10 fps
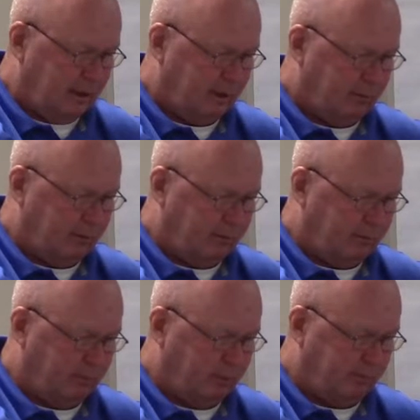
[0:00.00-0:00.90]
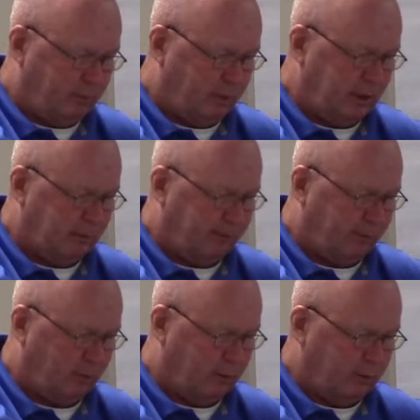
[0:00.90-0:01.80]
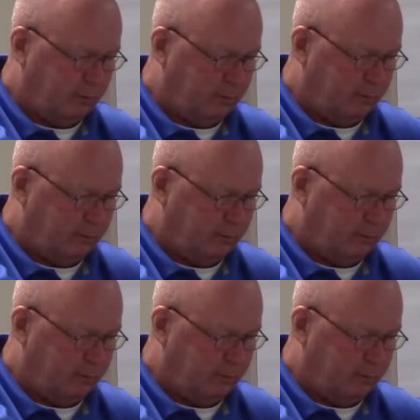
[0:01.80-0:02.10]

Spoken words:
Bullet point number 4,